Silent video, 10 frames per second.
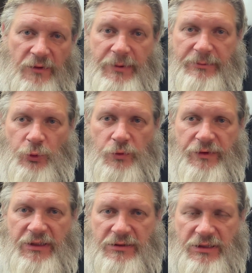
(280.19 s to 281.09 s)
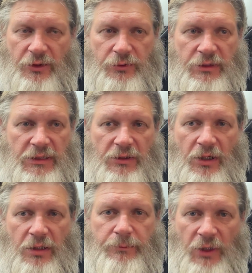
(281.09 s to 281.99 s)
I've been moving, so
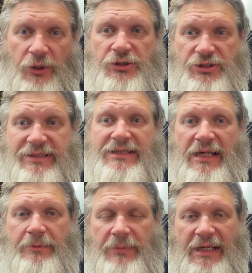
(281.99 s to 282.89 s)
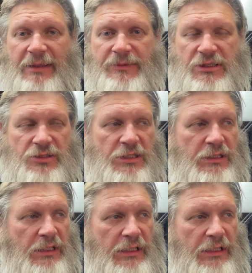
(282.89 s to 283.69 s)
I'm only just starting back up this year.